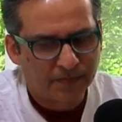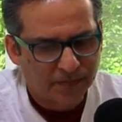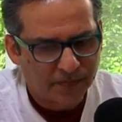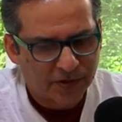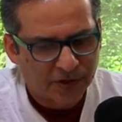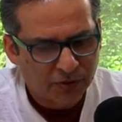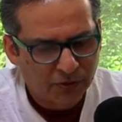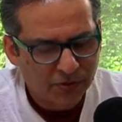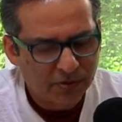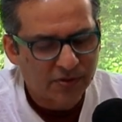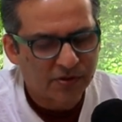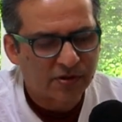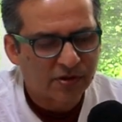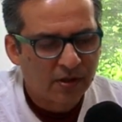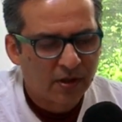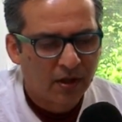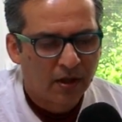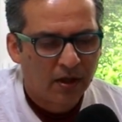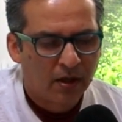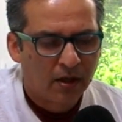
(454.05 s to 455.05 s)
students
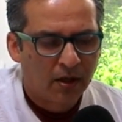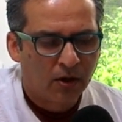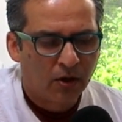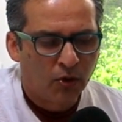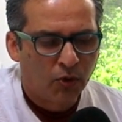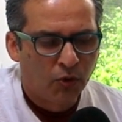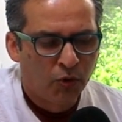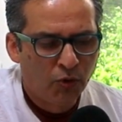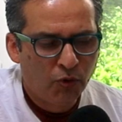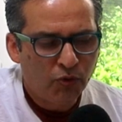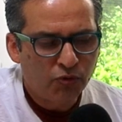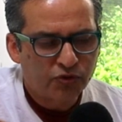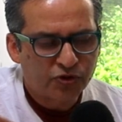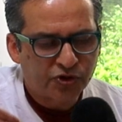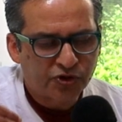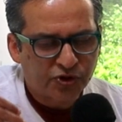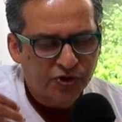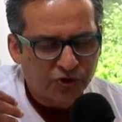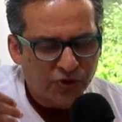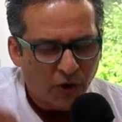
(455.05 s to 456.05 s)
who
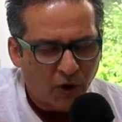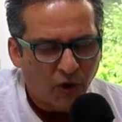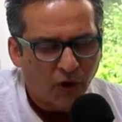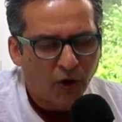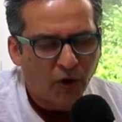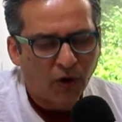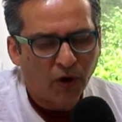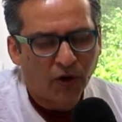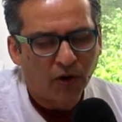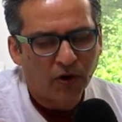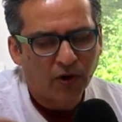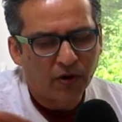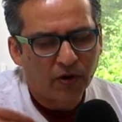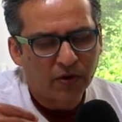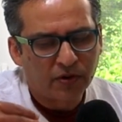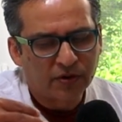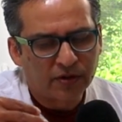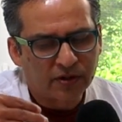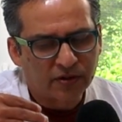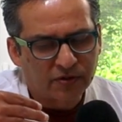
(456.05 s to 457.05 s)
saw
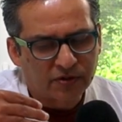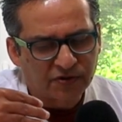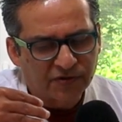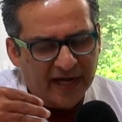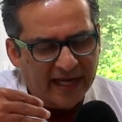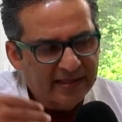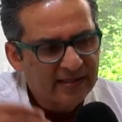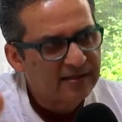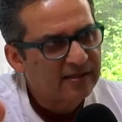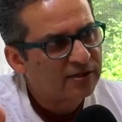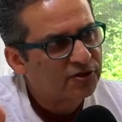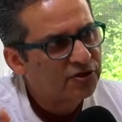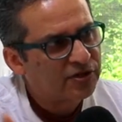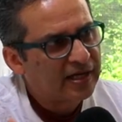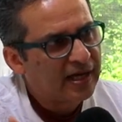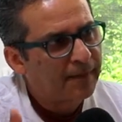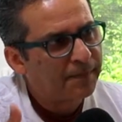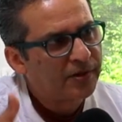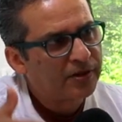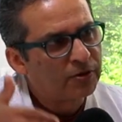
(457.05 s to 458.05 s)
the transition
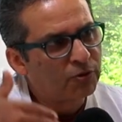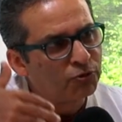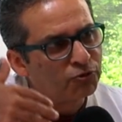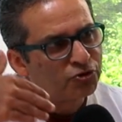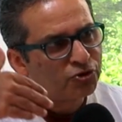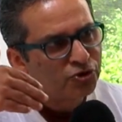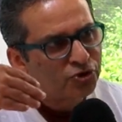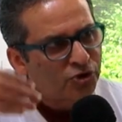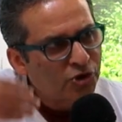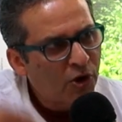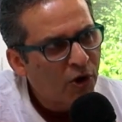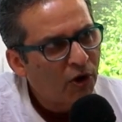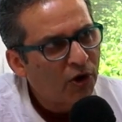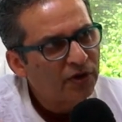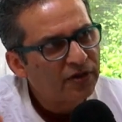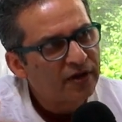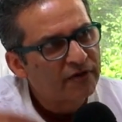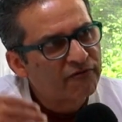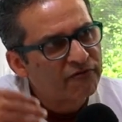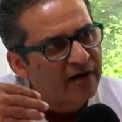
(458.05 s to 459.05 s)
happen, who saw
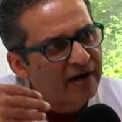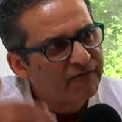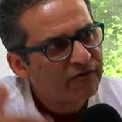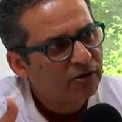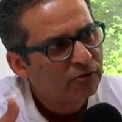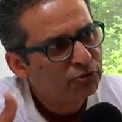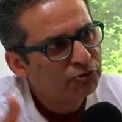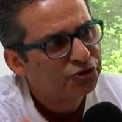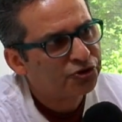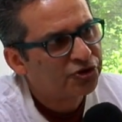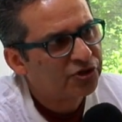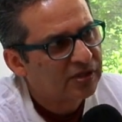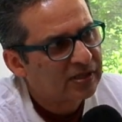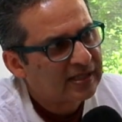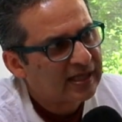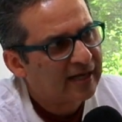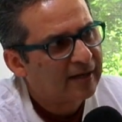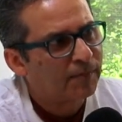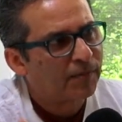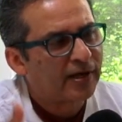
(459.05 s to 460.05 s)
the revolution
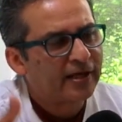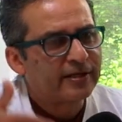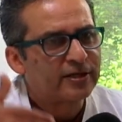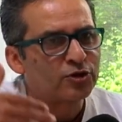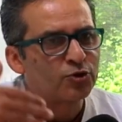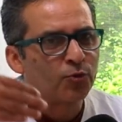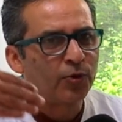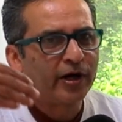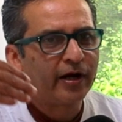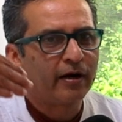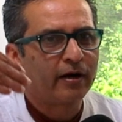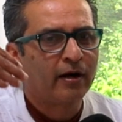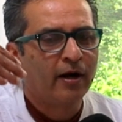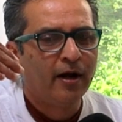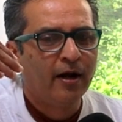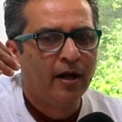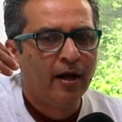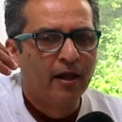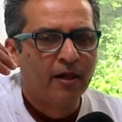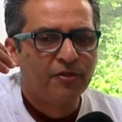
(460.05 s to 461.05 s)
take place, where
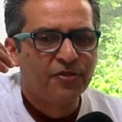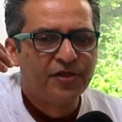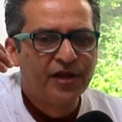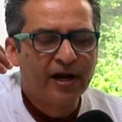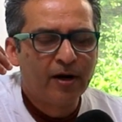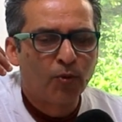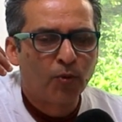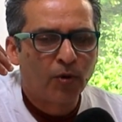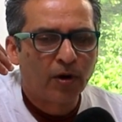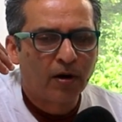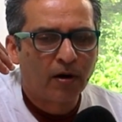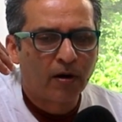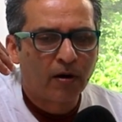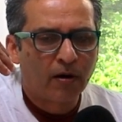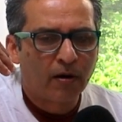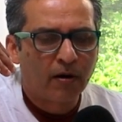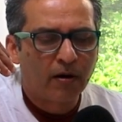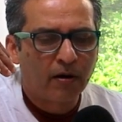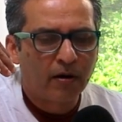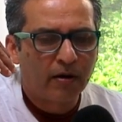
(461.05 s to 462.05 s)
there
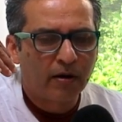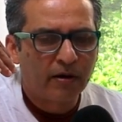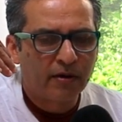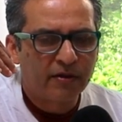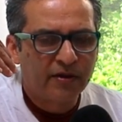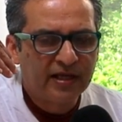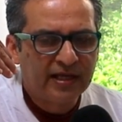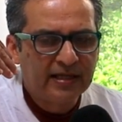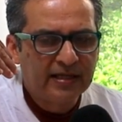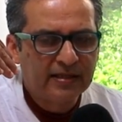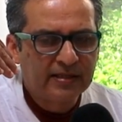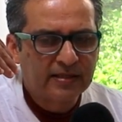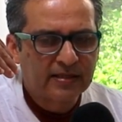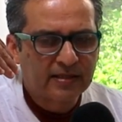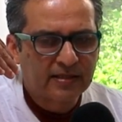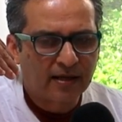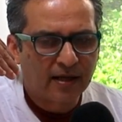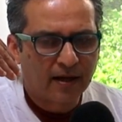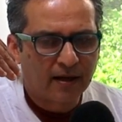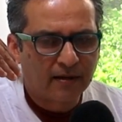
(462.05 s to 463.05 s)
were
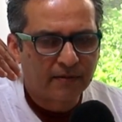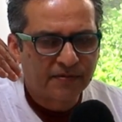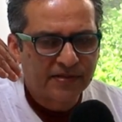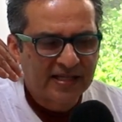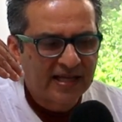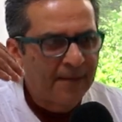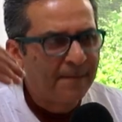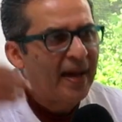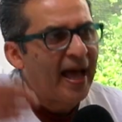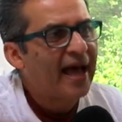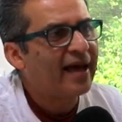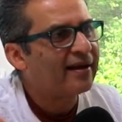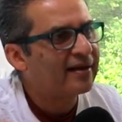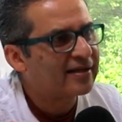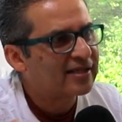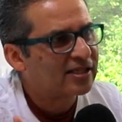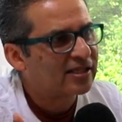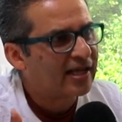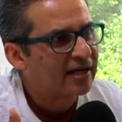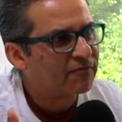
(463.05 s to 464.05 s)
these
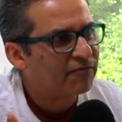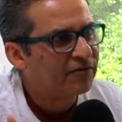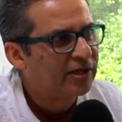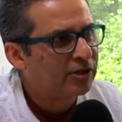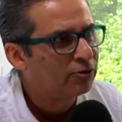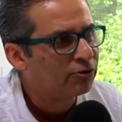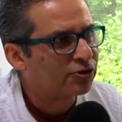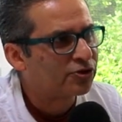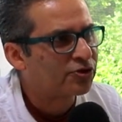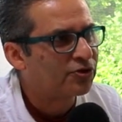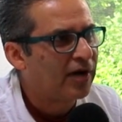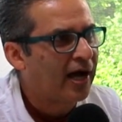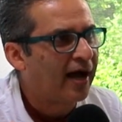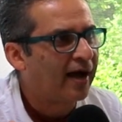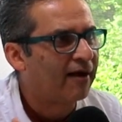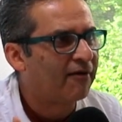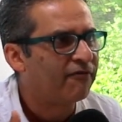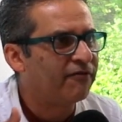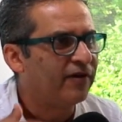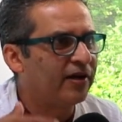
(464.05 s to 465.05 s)
schematics that we used to
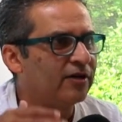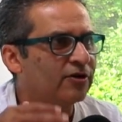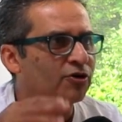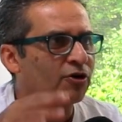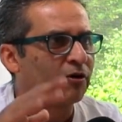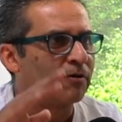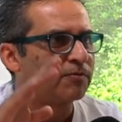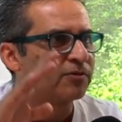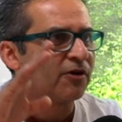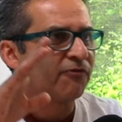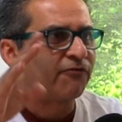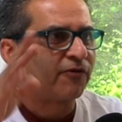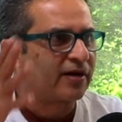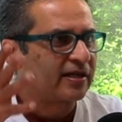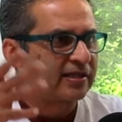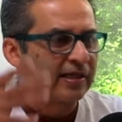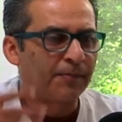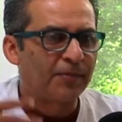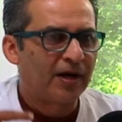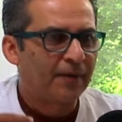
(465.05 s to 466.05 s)
have in terms of, for
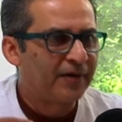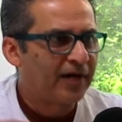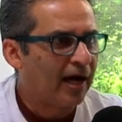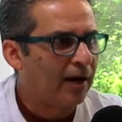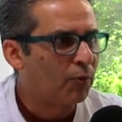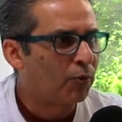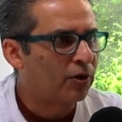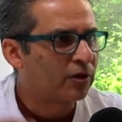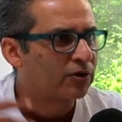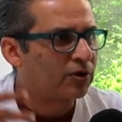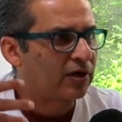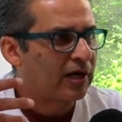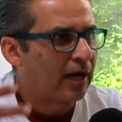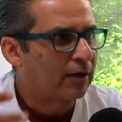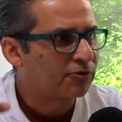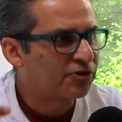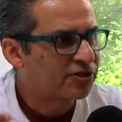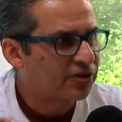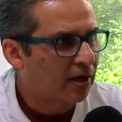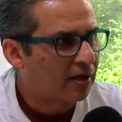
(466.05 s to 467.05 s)
example, I worked on
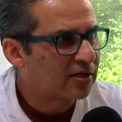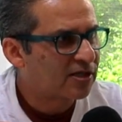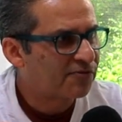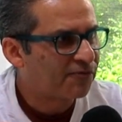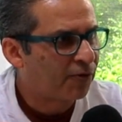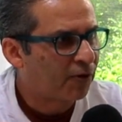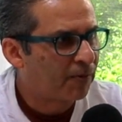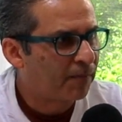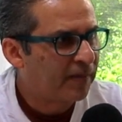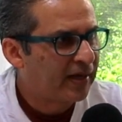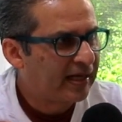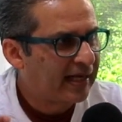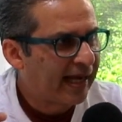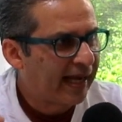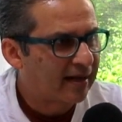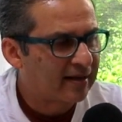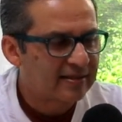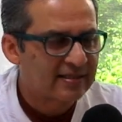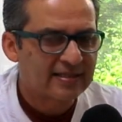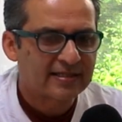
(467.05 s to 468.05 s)
how stars form in
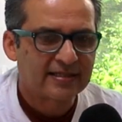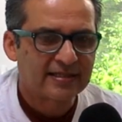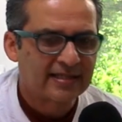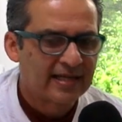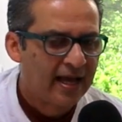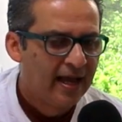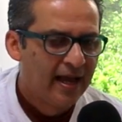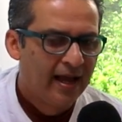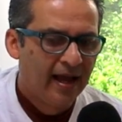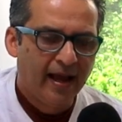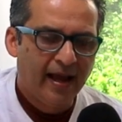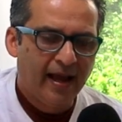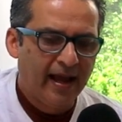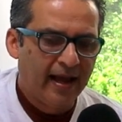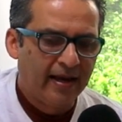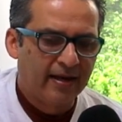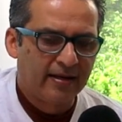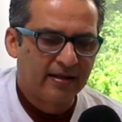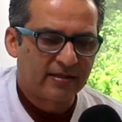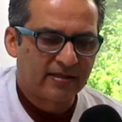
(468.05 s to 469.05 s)
galaxies
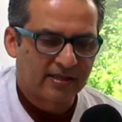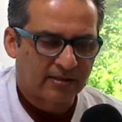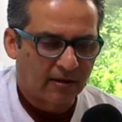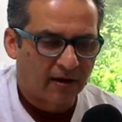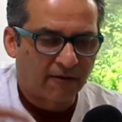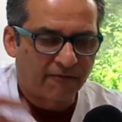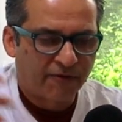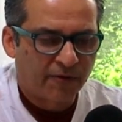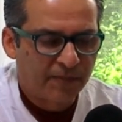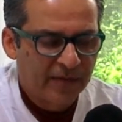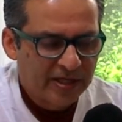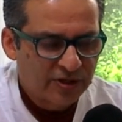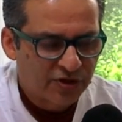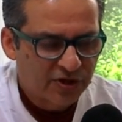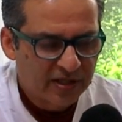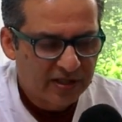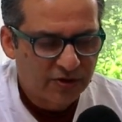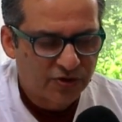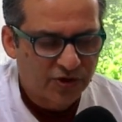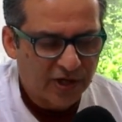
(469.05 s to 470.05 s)
and star
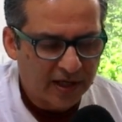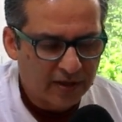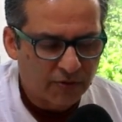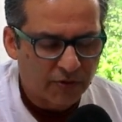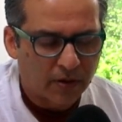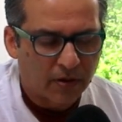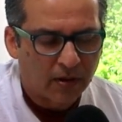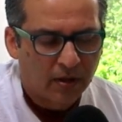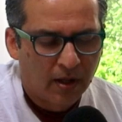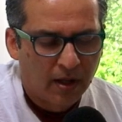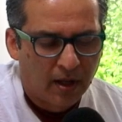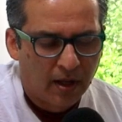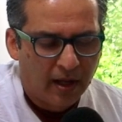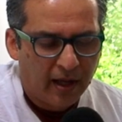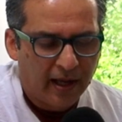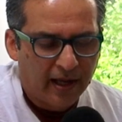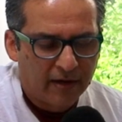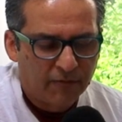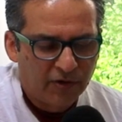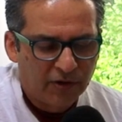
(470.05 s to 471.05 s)
formation in general,
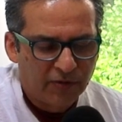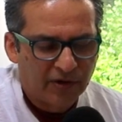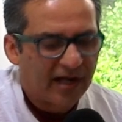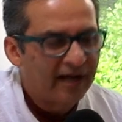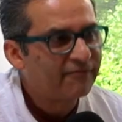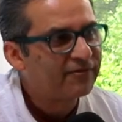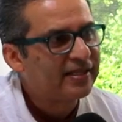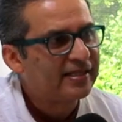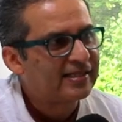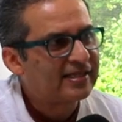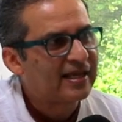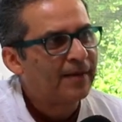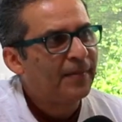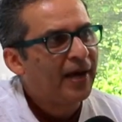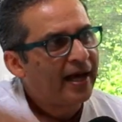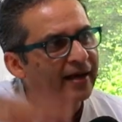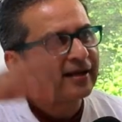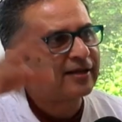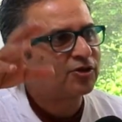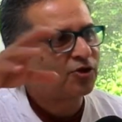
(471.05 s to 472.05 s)
and we would have these
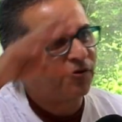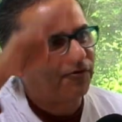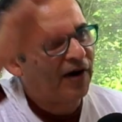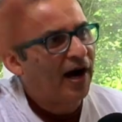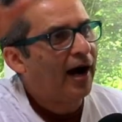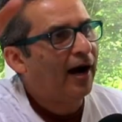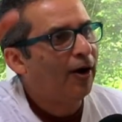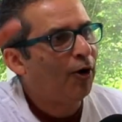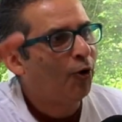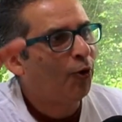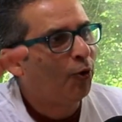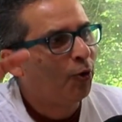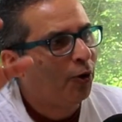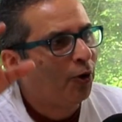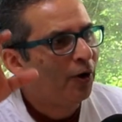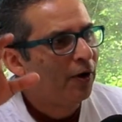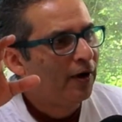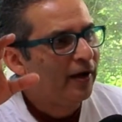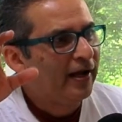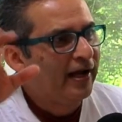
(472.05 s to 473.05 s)
schematics of how
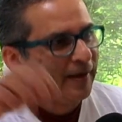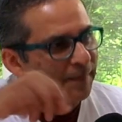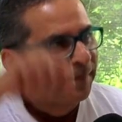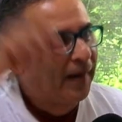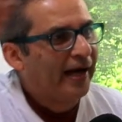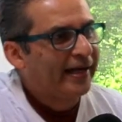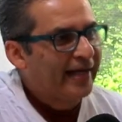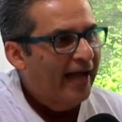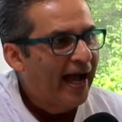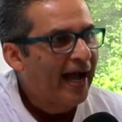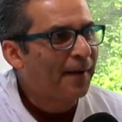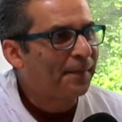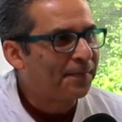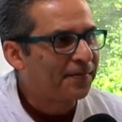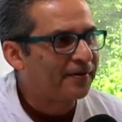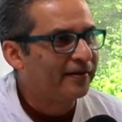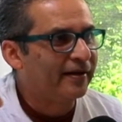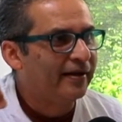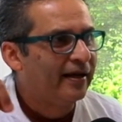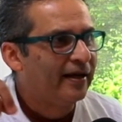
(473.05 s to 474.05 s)
it might
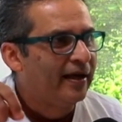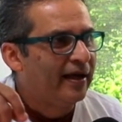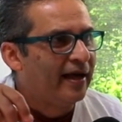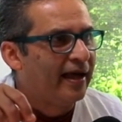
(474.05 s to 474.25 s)
happen.